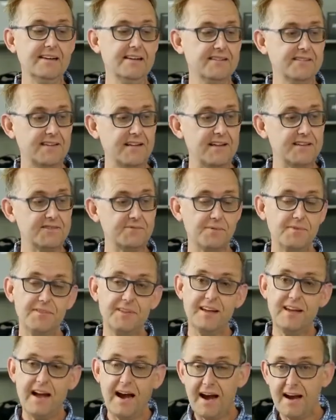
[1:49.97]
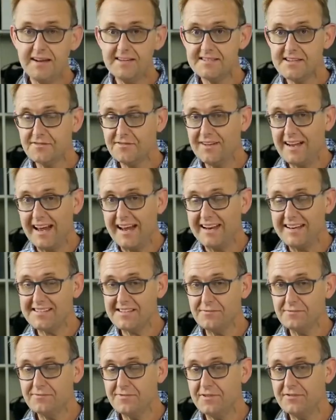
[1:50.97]
So that's with the
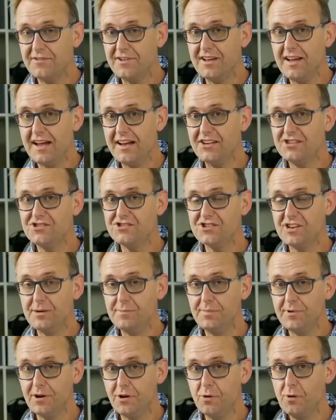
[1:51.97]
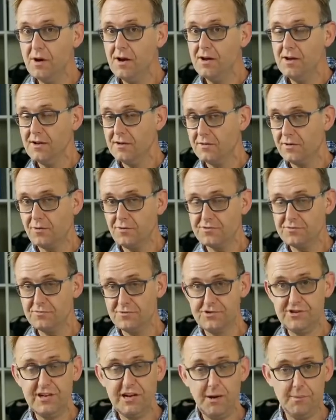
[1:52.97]
i7-8750H CPU. Of course, it
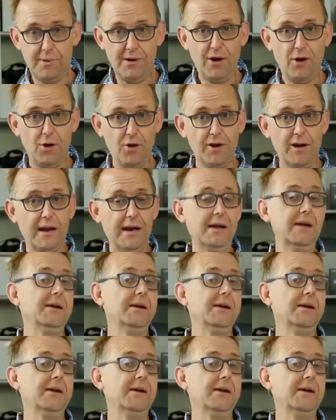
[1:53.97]
runs a little bit hotter.